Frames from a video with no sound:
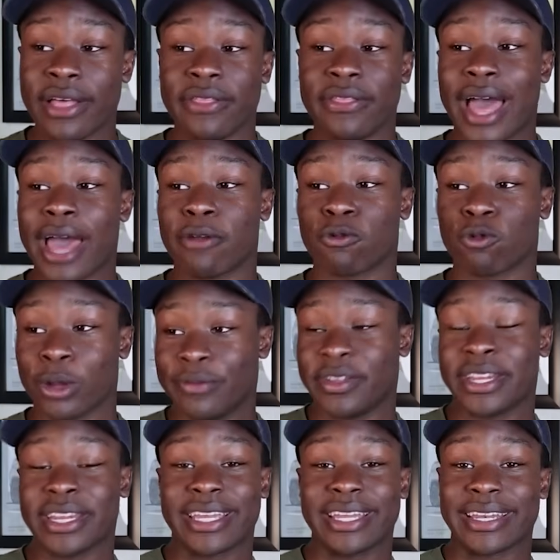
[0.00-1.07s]
that
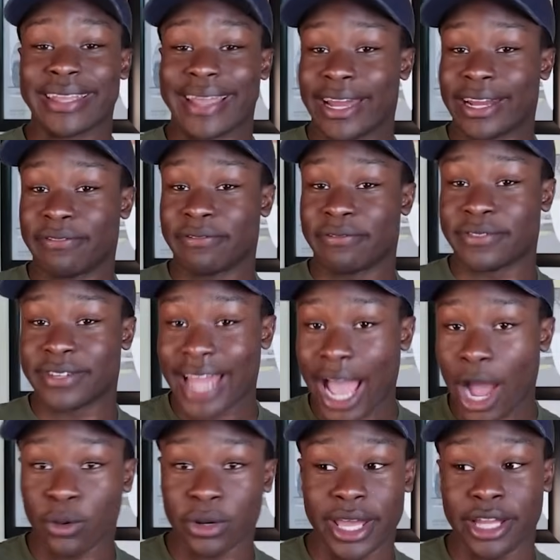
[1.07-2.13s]
Rivian can kind of
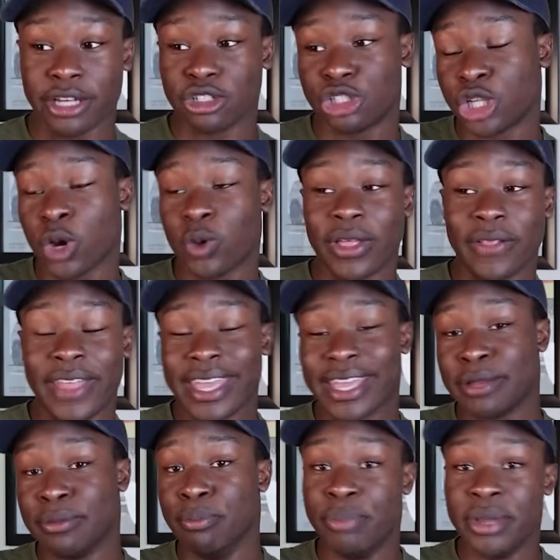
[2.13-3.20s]
tout and show that they
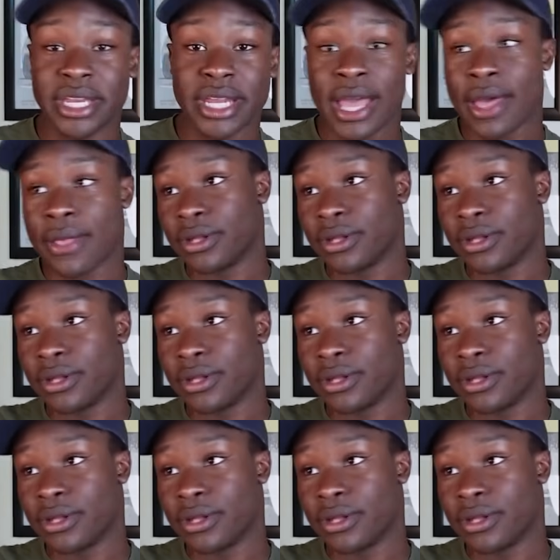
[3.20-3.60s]
can beat